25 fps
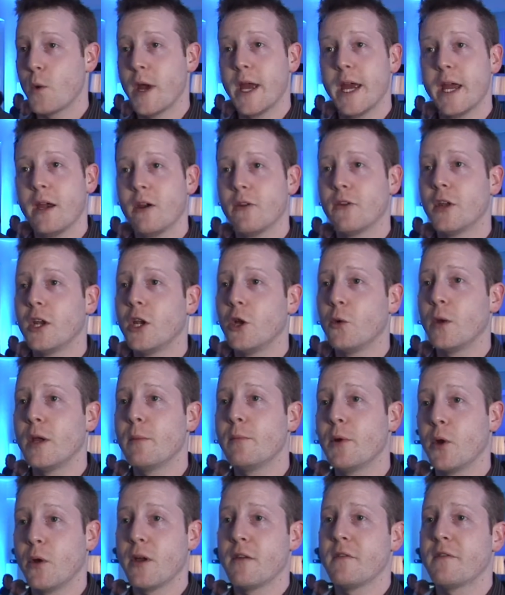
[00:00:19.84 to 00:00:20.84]
We're here at the
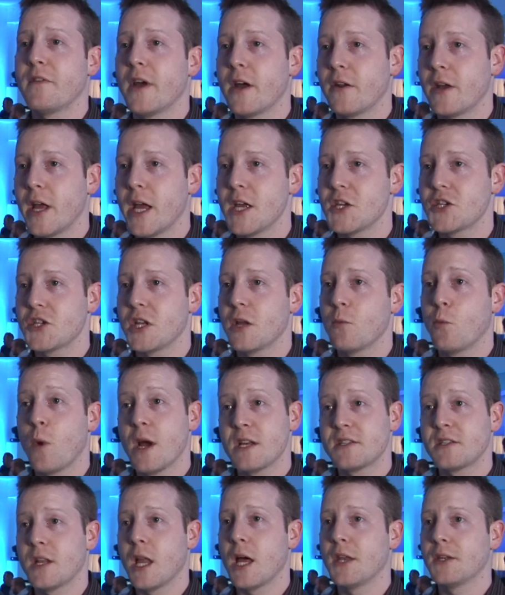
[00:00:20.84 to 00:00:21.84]
Louise Blouin Foundation in
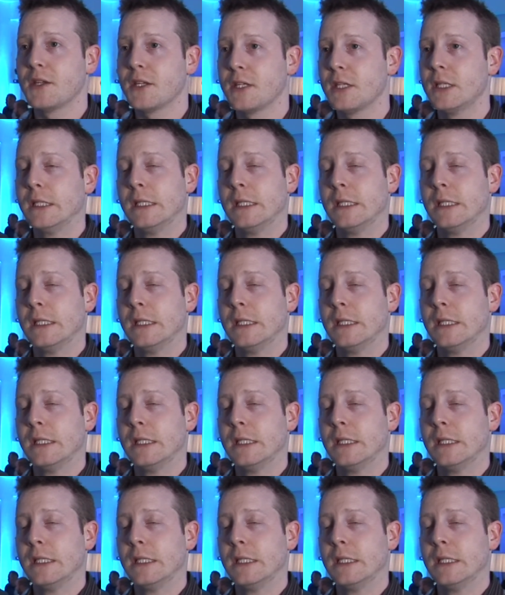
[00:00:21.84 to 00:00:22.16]
West London,